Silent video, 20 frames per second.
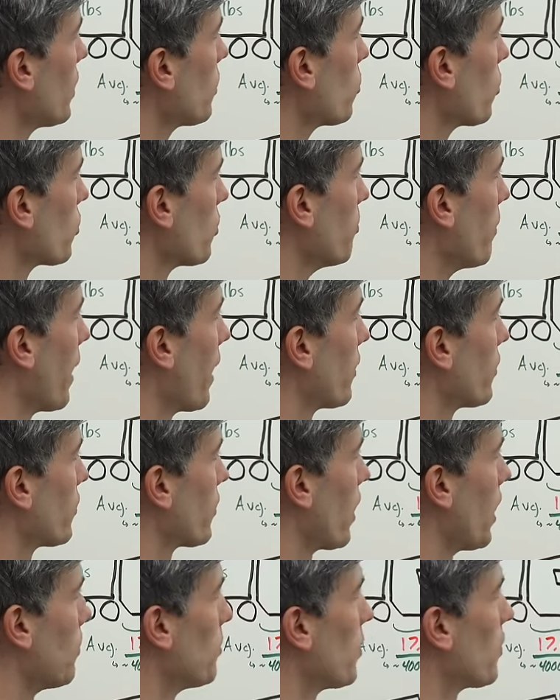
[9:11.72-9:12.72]
equals mass
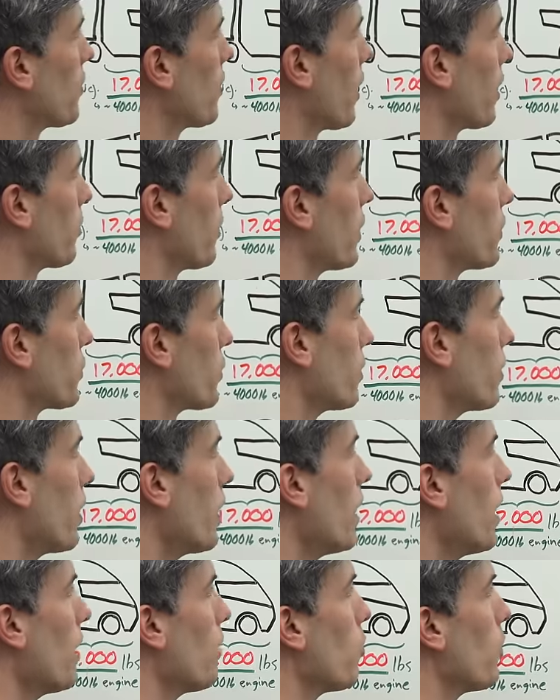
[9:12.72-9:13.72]
times acceleration.
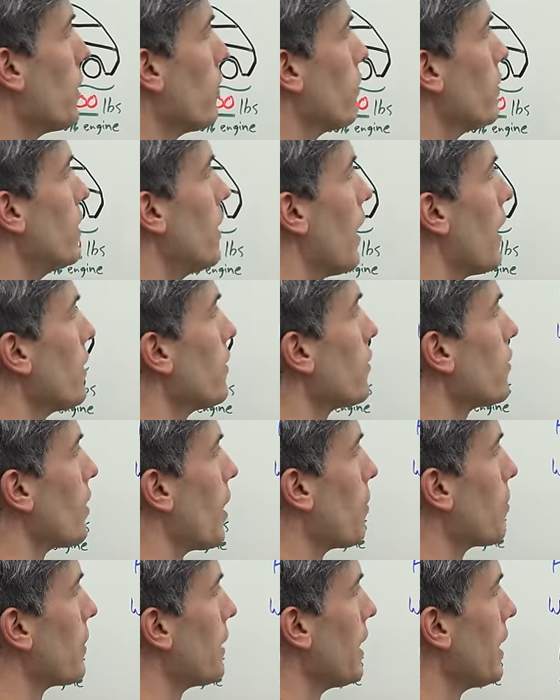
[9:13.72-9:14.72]
We've done
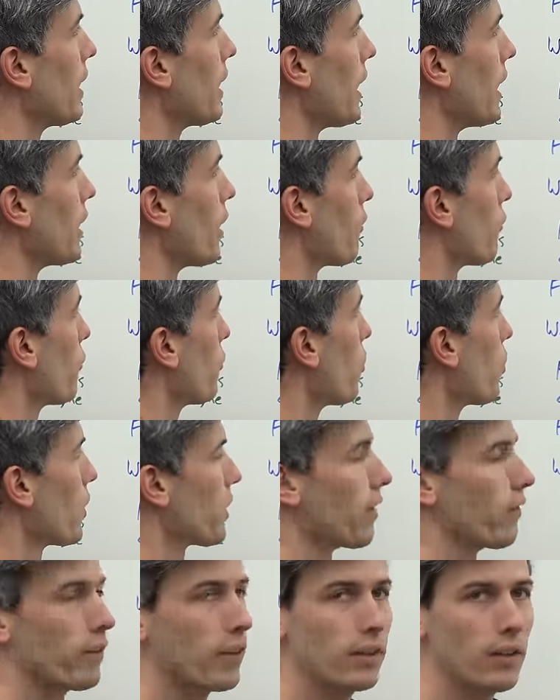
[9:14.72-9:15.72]
something in a
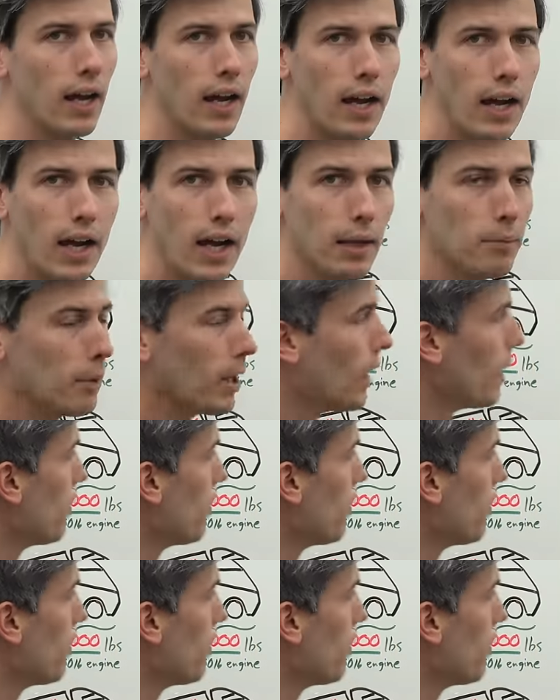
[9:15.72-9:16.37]
fourth of the time,